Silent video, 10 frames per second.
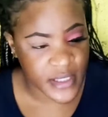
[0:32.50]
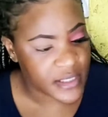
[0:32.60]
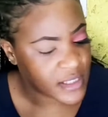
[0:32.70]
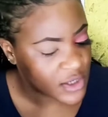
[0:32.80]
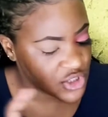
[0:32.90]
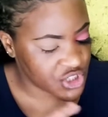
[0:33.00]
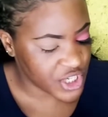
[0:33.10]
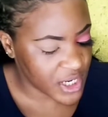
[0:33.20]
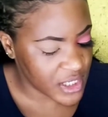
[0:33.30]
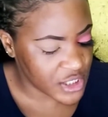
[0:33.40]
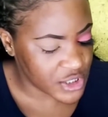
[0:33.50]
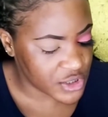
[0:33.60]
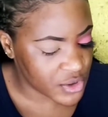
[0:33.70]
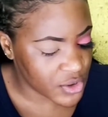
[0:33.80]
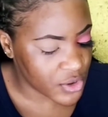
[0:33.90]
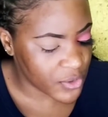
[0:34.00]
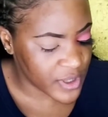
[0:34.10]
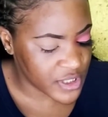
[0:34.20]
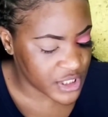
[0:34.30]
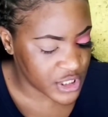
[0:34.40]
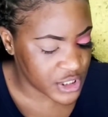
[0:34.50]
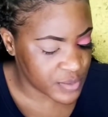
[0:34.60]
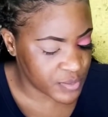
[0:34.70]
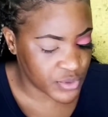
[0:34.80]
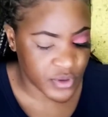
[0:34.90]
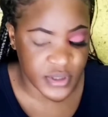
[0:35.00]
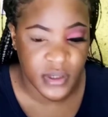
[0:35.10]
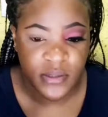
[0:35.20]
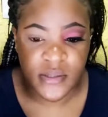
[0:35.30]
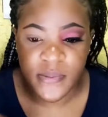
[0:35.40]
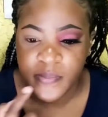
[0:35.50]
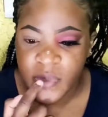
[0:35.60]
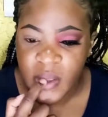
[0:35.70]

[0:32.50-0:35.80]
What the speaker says: It's a gelish orangish product.